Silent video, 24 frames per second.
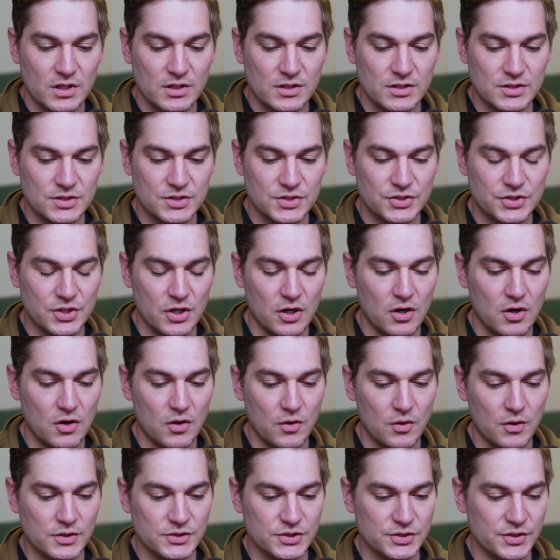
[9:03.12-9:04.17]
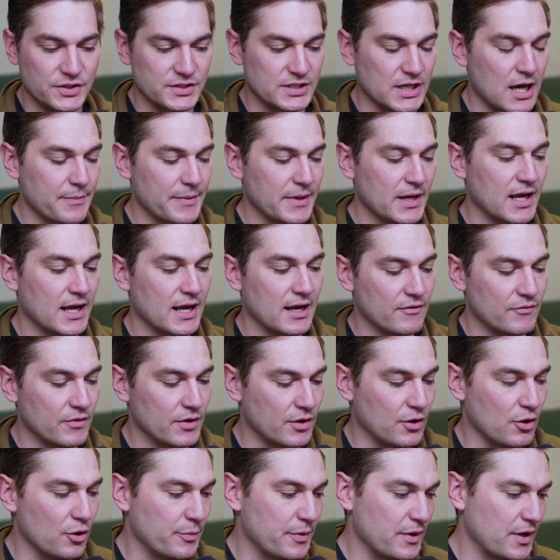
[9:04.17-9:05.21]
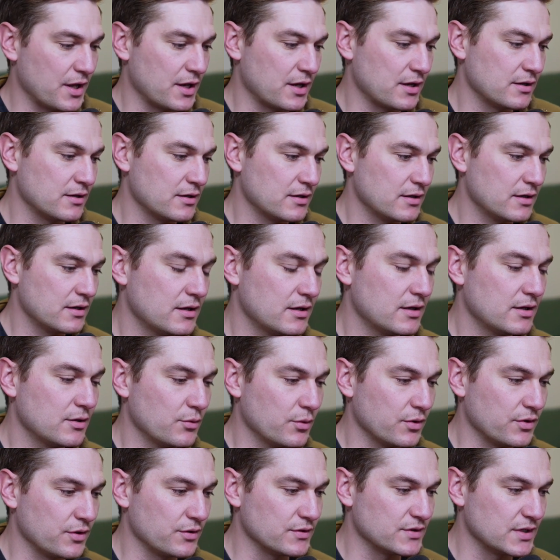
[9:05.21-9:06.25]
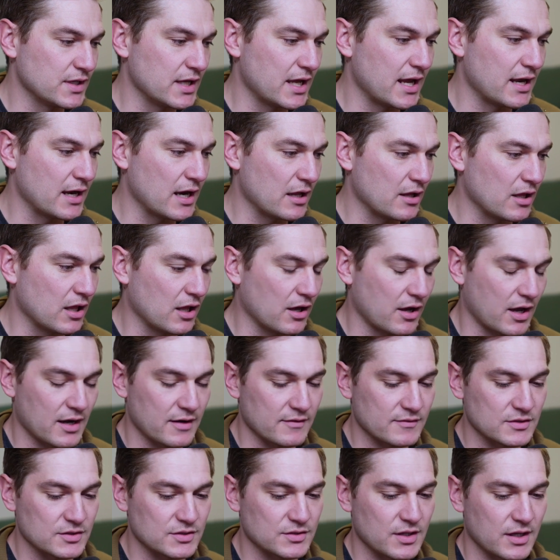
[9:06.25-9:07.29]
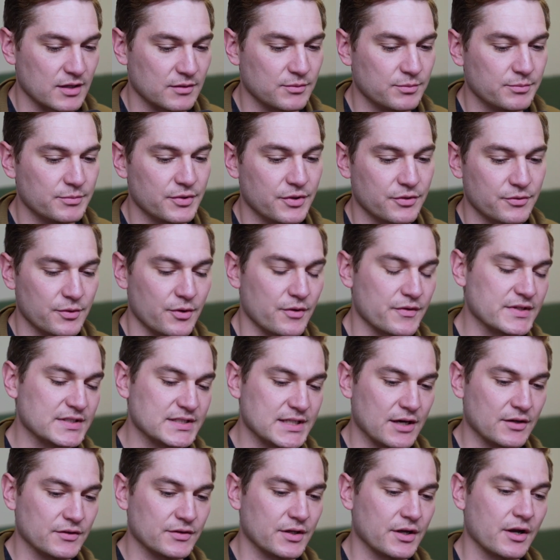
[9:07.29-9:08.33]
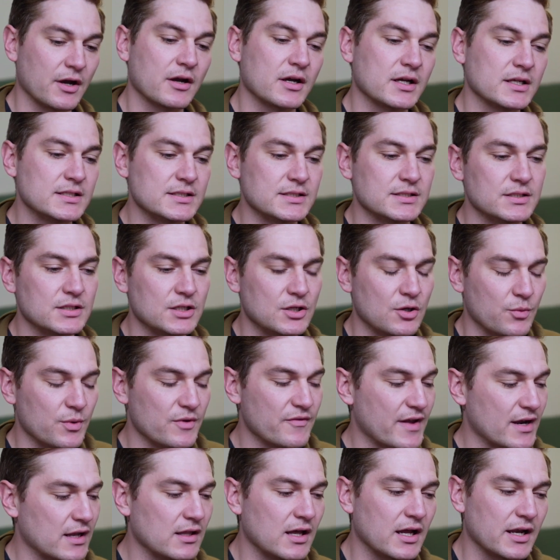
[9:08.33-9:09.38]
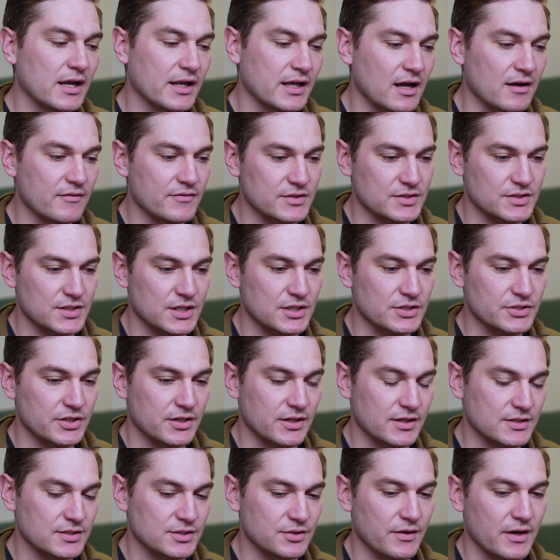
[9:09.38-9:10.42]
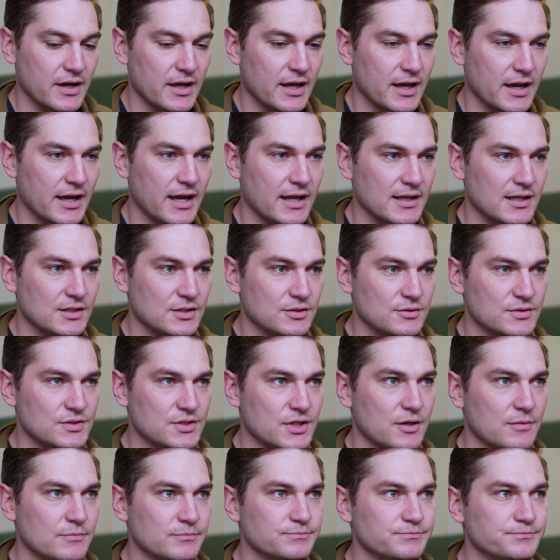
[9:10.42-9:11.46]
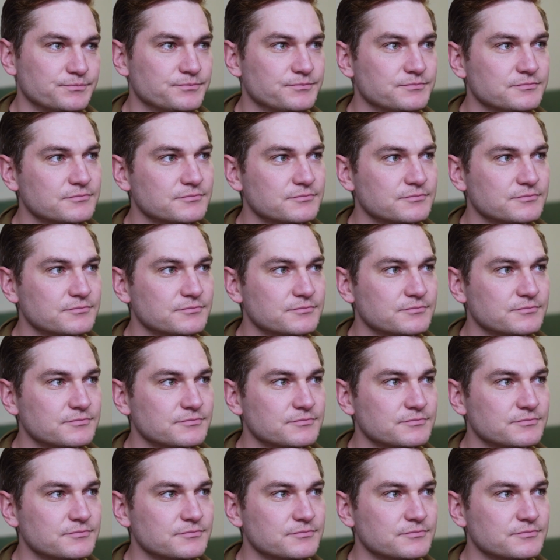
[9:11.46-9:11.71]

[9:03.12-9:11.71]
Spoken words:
So the topic I kind of want to open with you today, and I'll kind of just like throw this out there because we've had a lot of conversation, so I had to do some